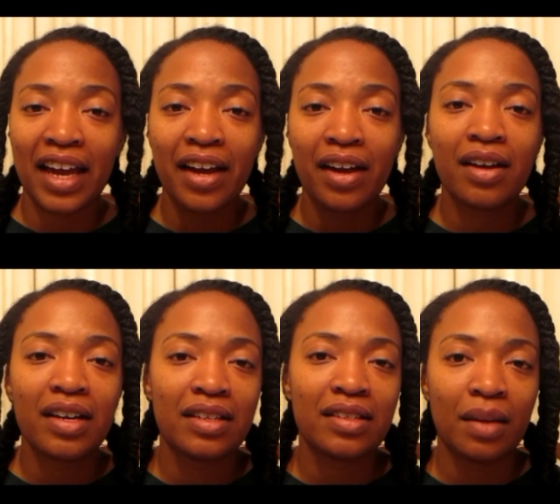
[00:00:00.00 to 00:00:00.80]

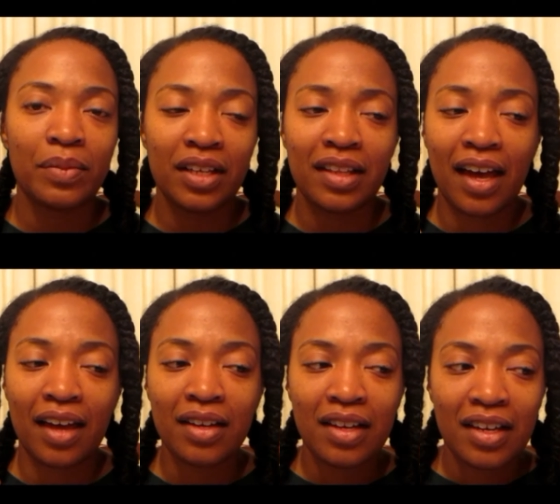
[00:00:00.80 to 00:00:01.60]
Hair is something
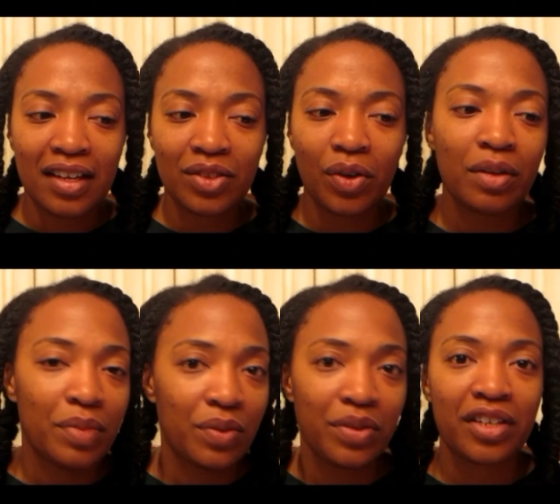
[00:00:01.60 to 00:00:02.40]
that is going to
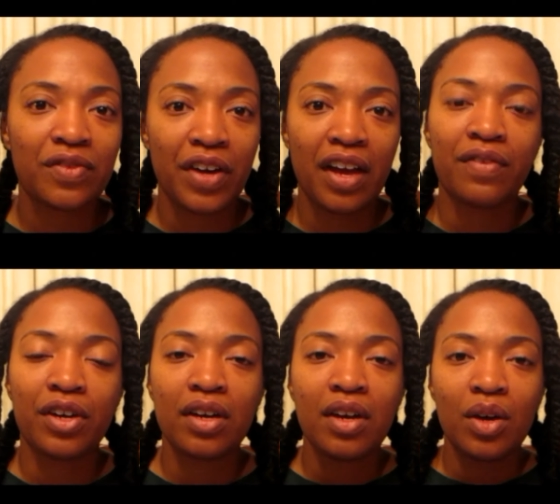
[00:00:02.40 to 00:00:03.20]
be with us
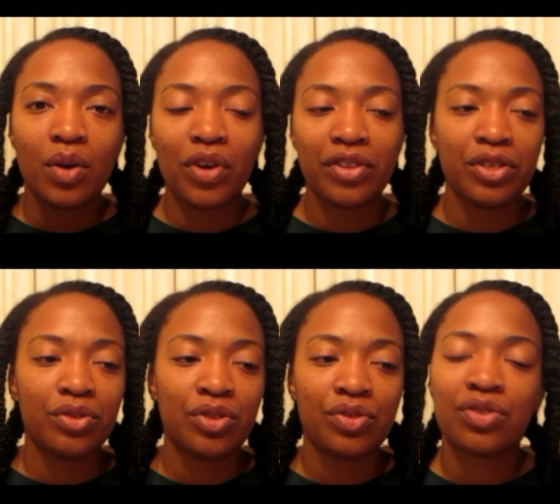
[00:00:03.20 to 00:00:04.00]
forever, whether
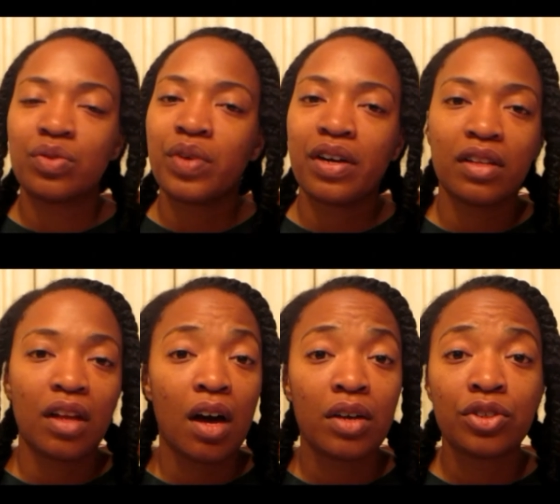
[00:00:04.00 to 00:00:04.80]
you choose to wear it
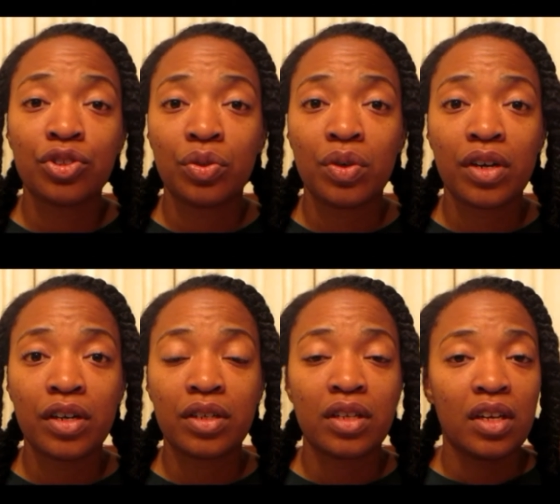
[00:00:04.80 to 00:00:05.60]
long,
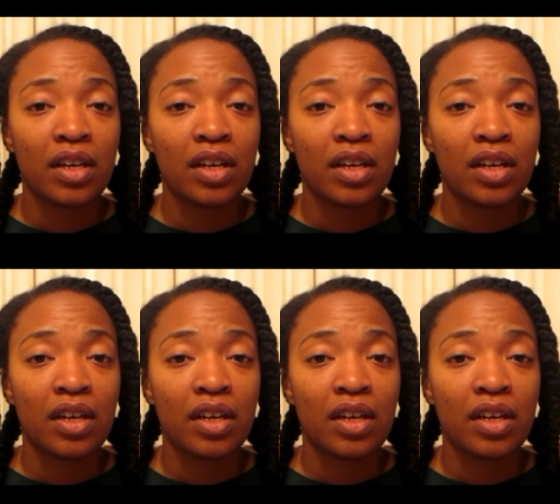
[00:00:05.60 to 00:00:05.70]
short,